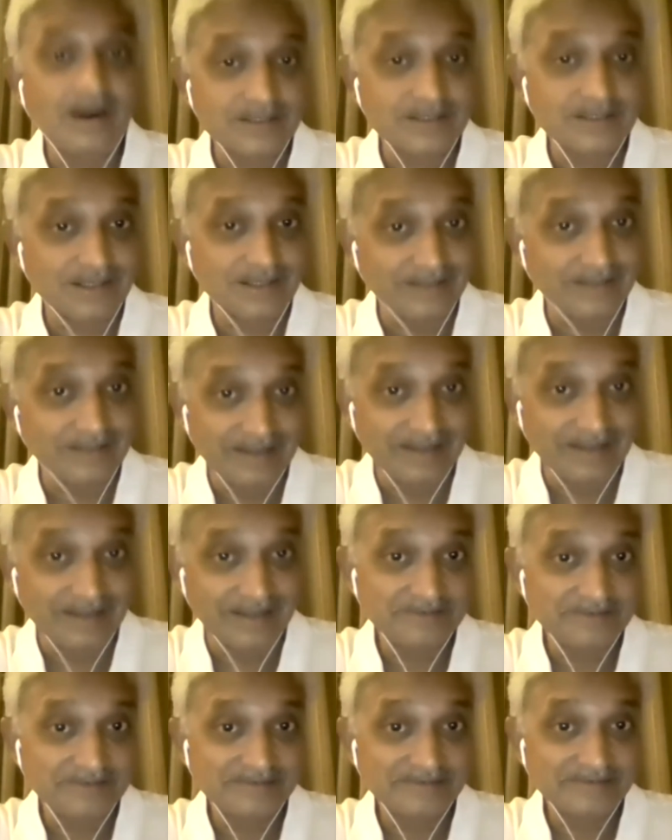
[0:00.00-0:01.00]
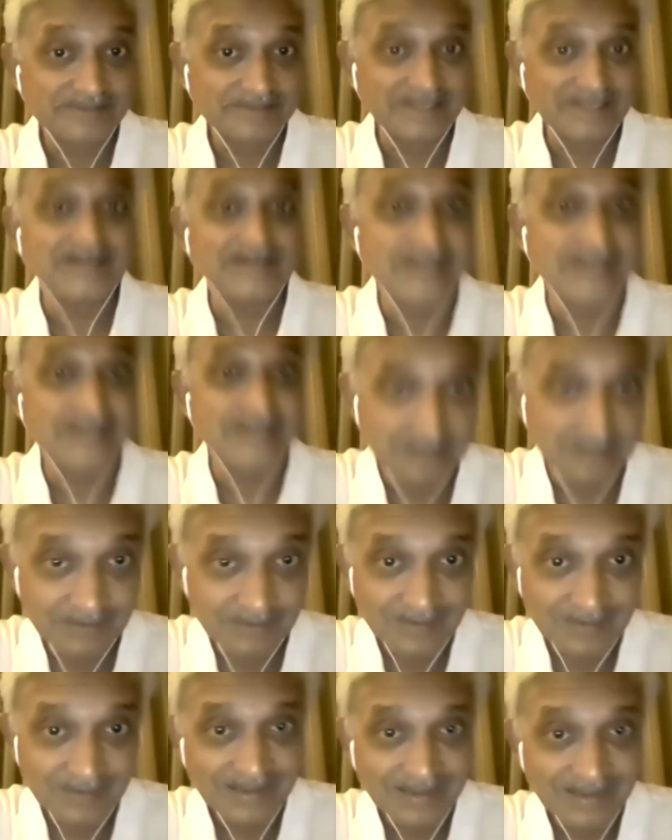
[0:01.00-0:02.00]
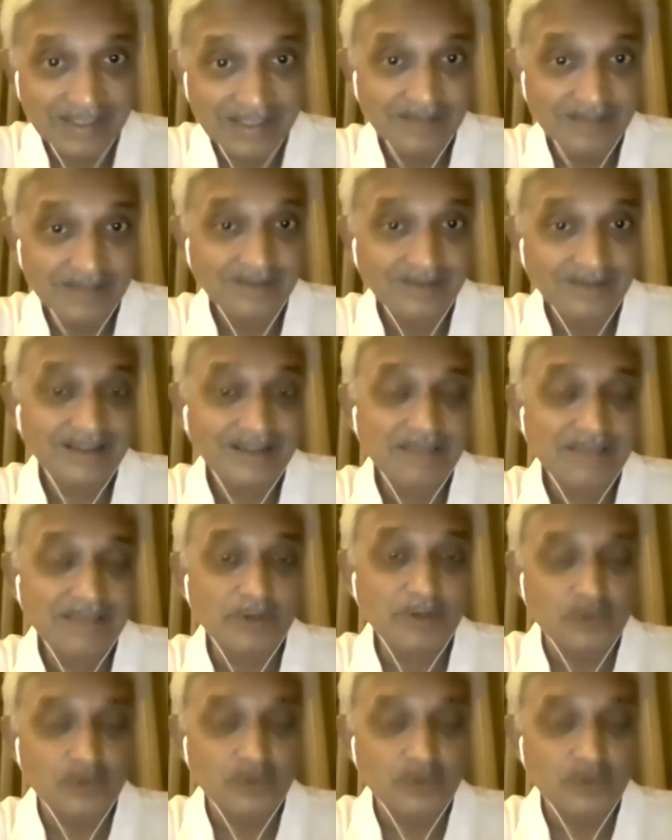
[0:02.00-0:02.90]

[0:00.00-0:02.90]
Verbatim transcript: are there in a day? Because